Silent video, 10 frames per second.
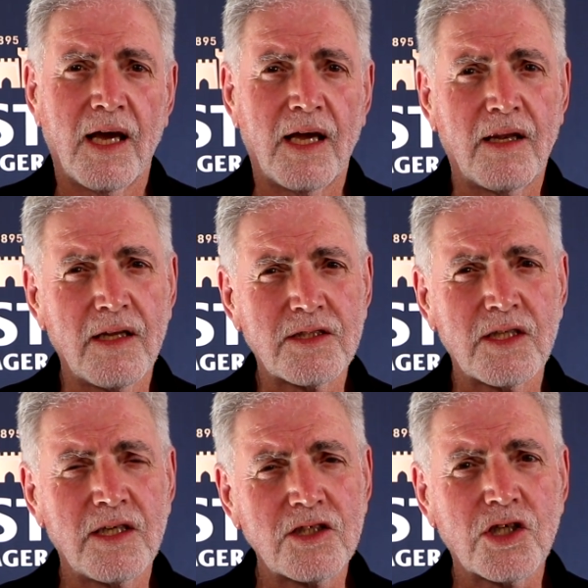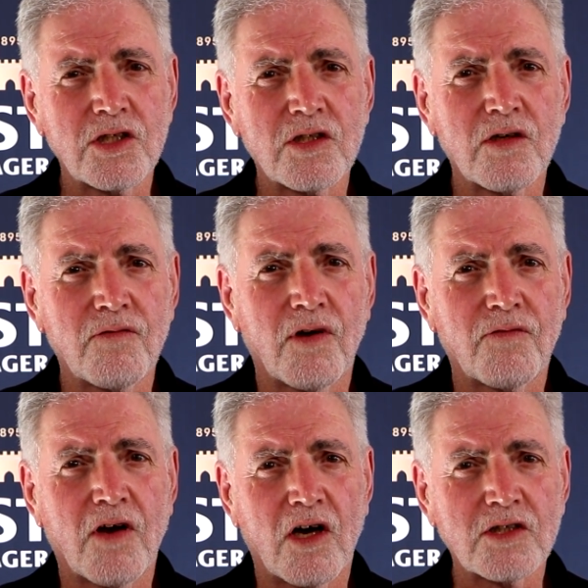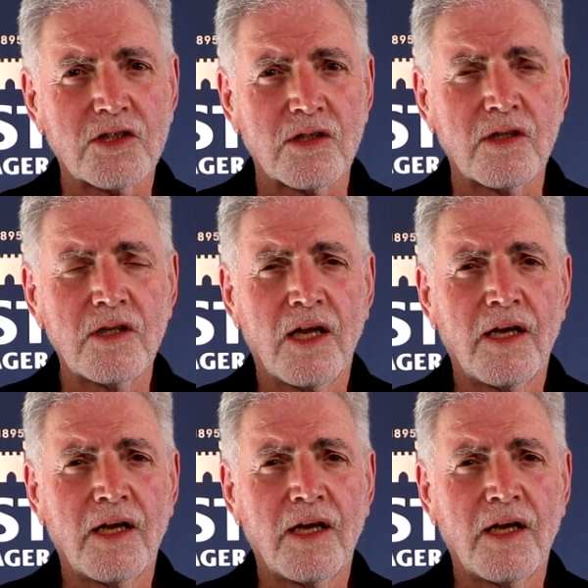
And this initiative of Castle